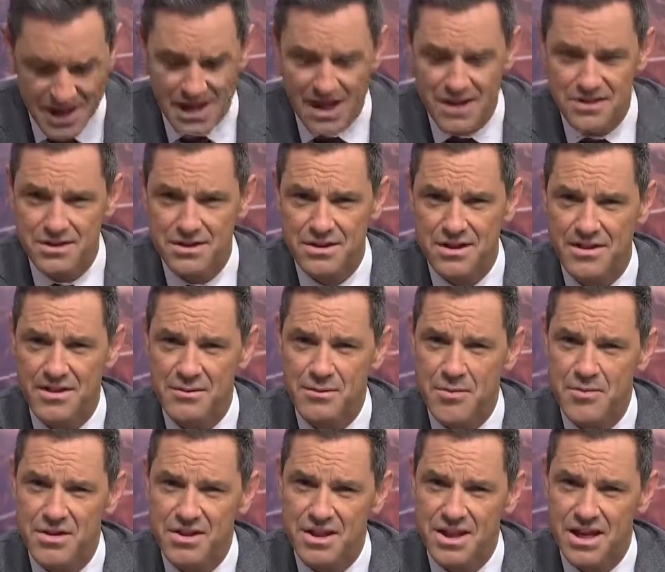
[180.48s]
Is there something we're
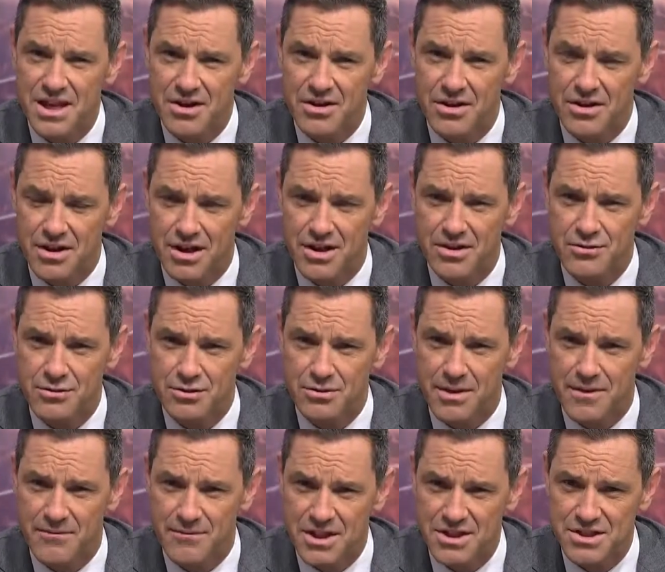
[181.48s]
missing out on? Like you talked
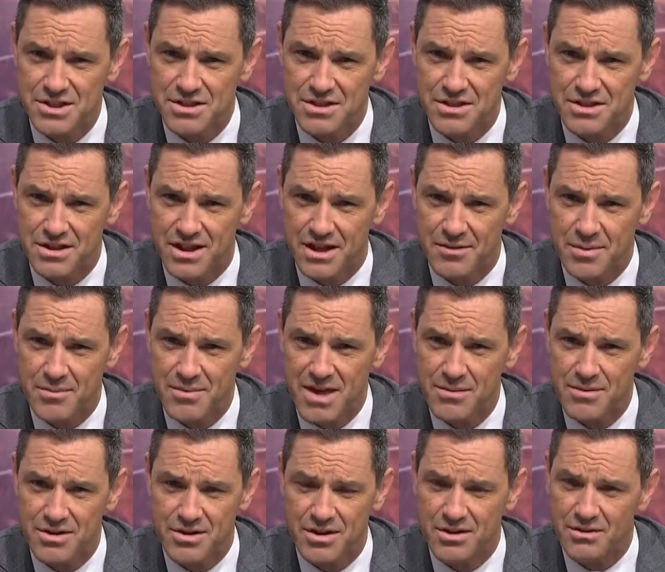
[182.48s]
about veggies and stuff, but
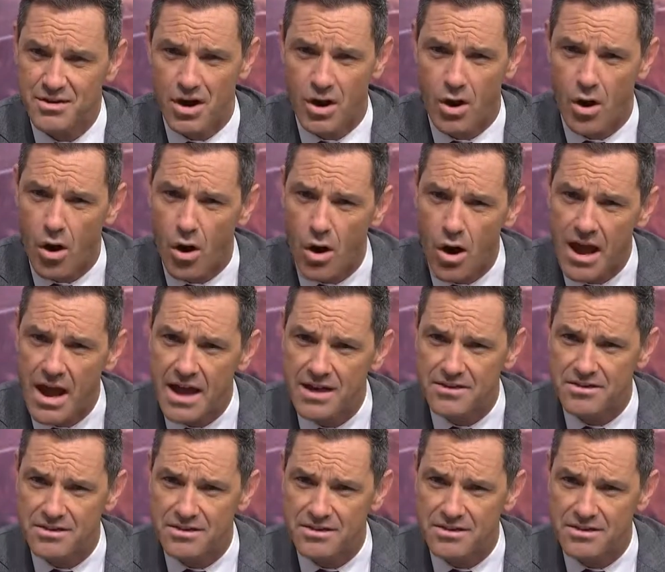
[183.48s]
maybe kind of like iron.